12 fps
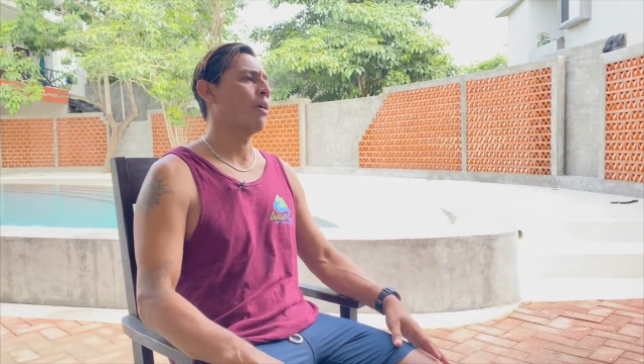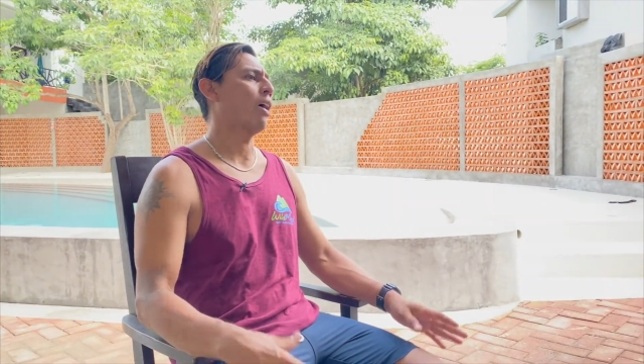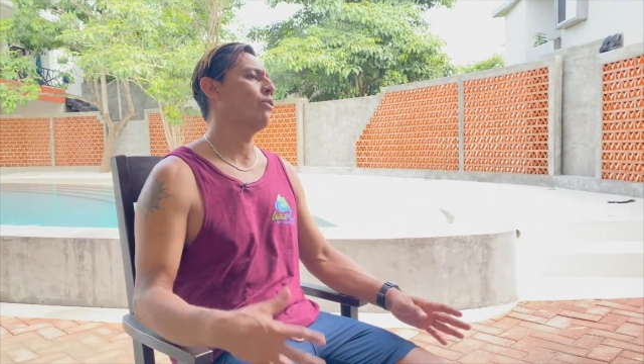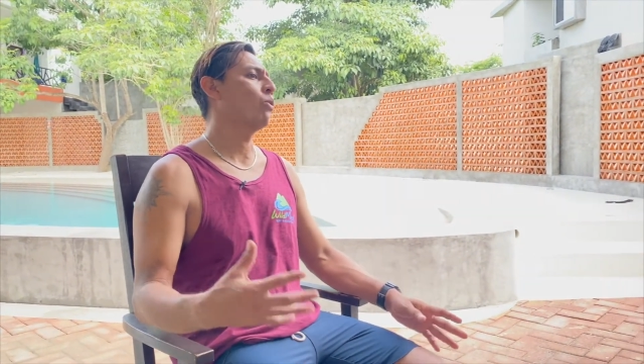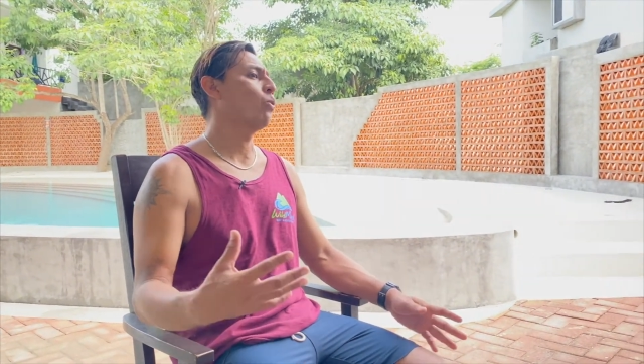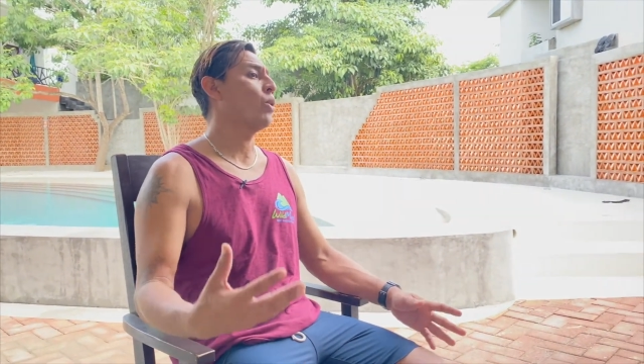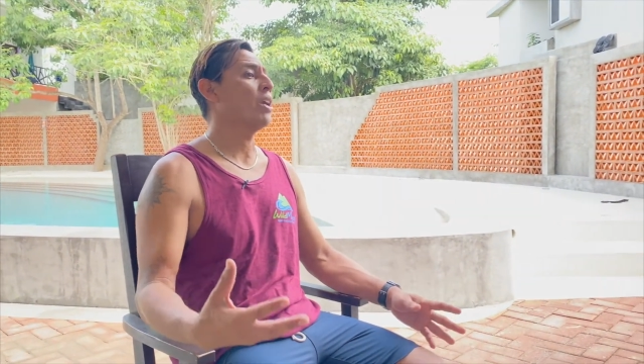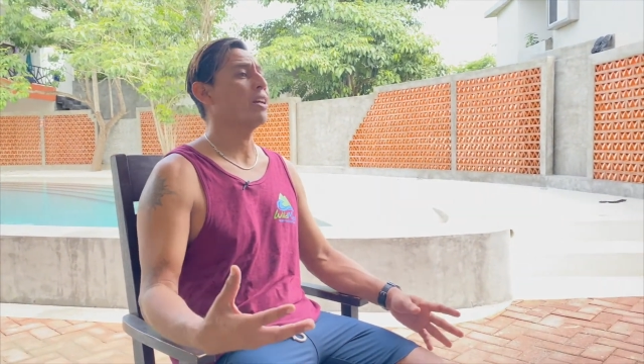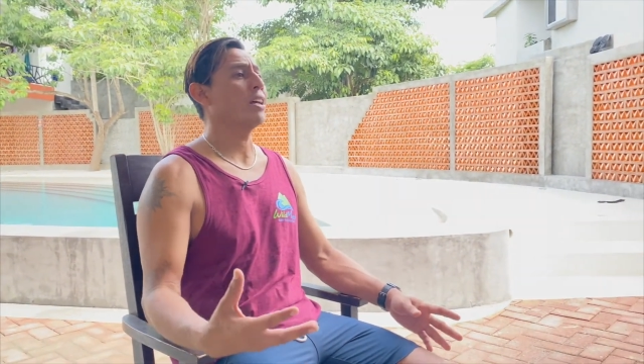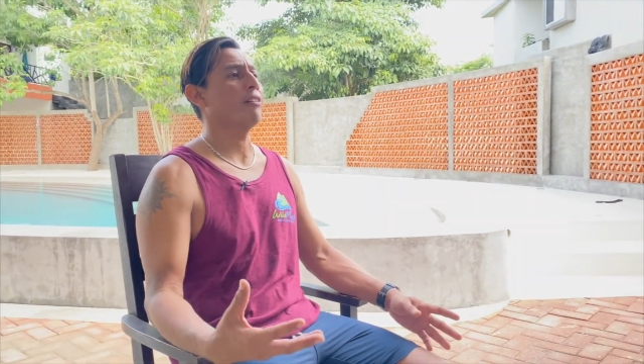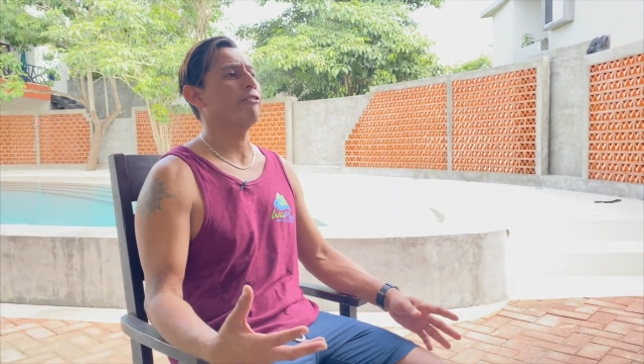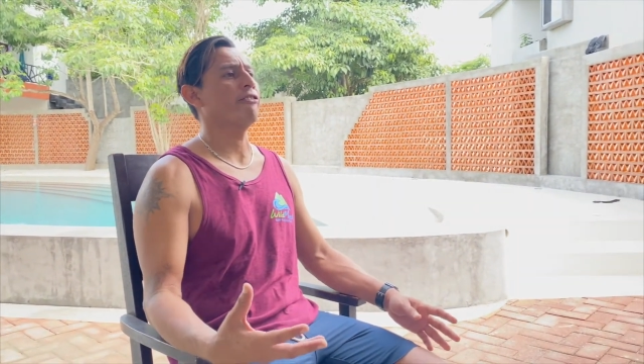how the wind
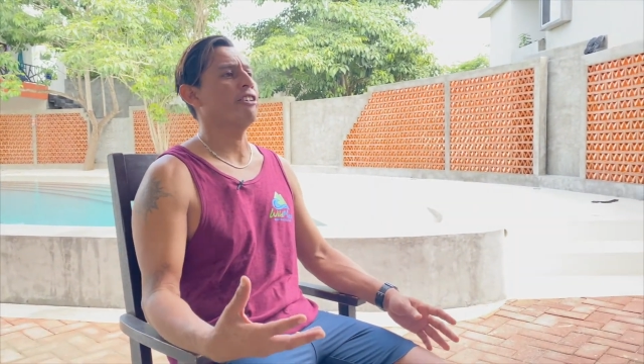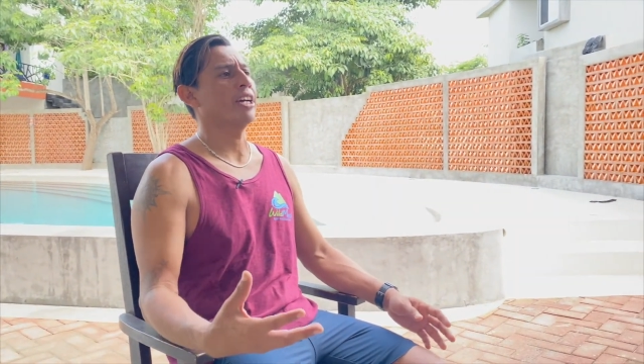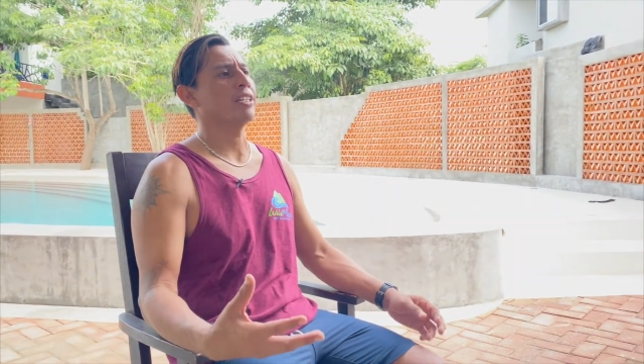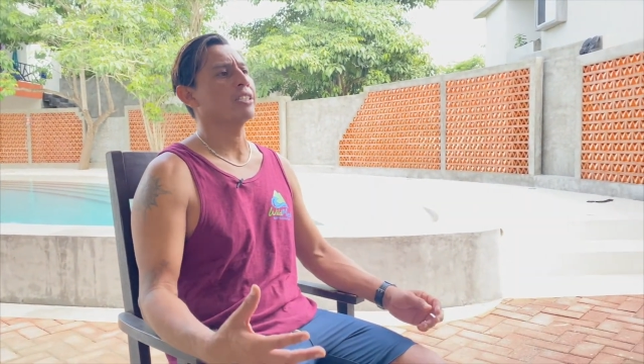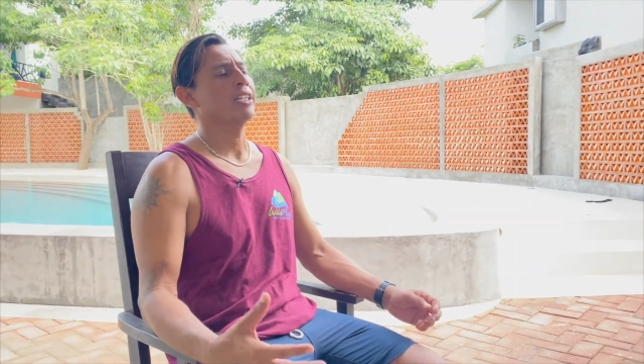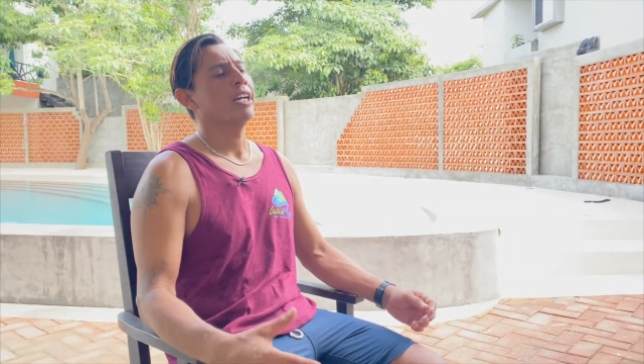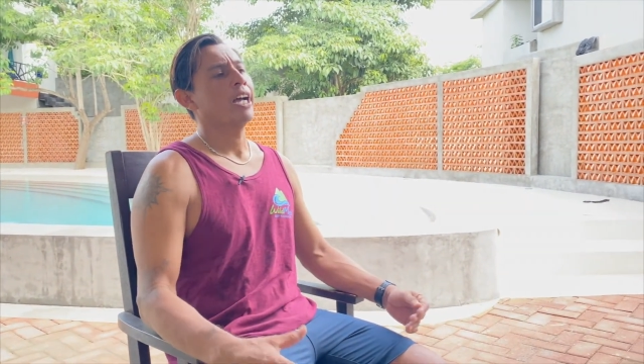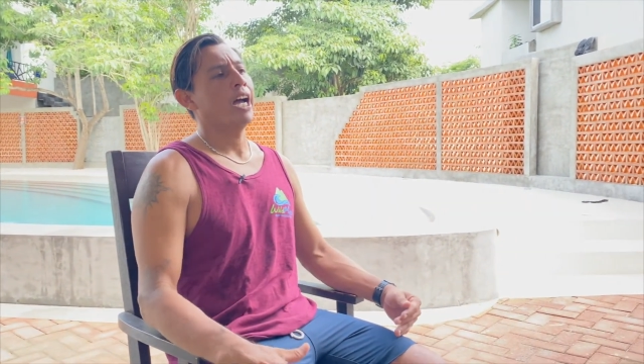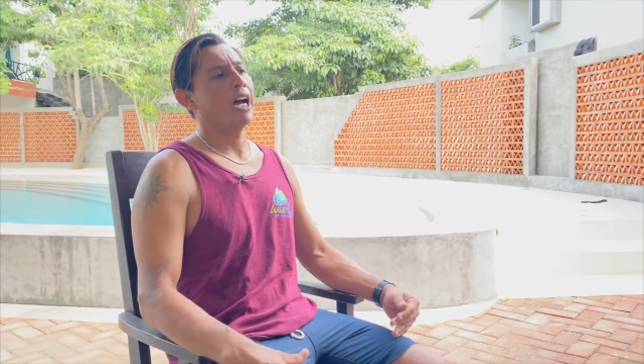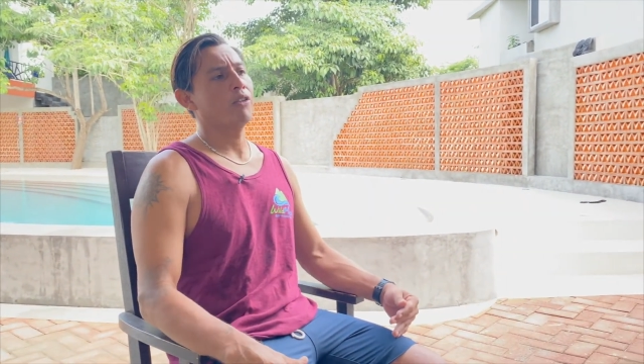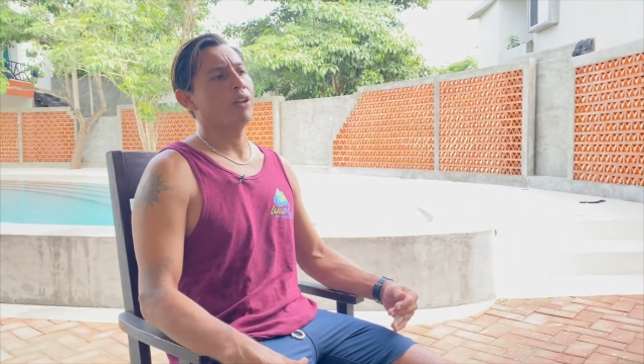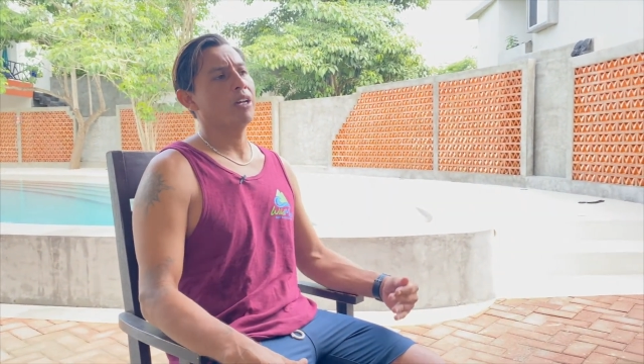can affect,
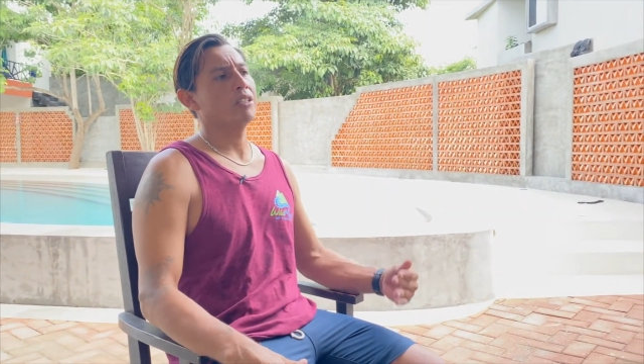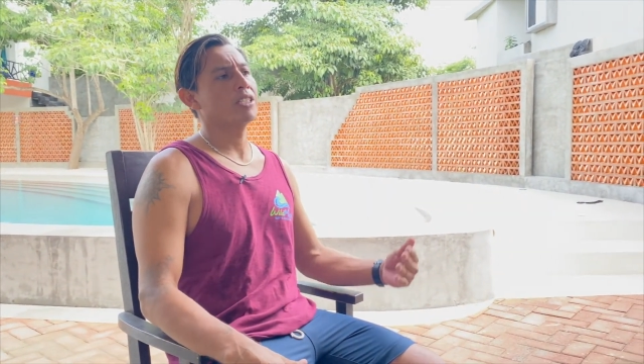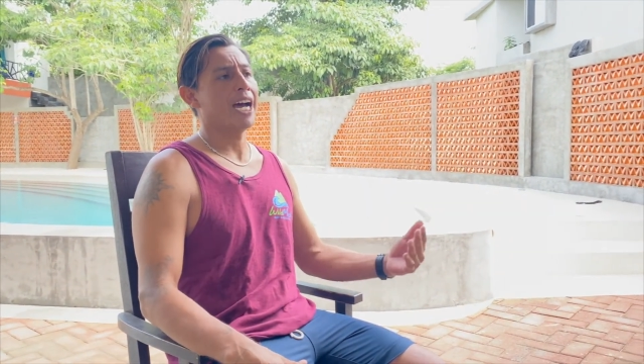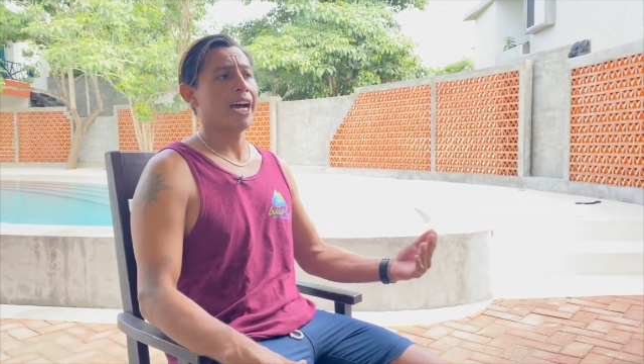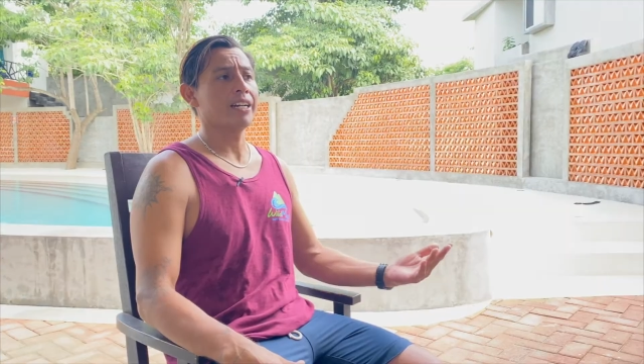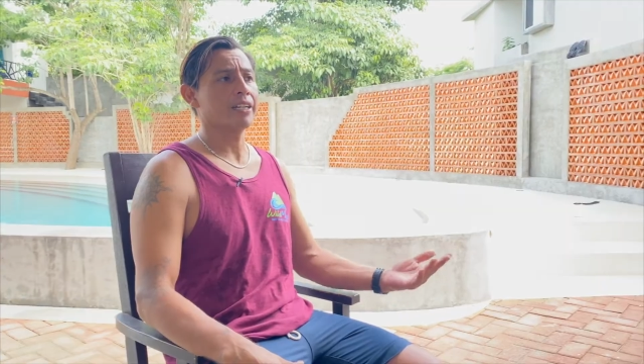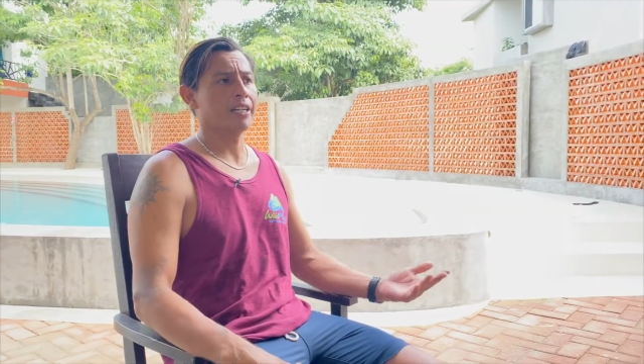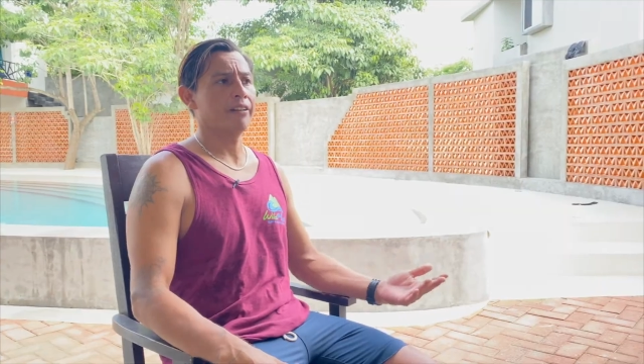how the tide can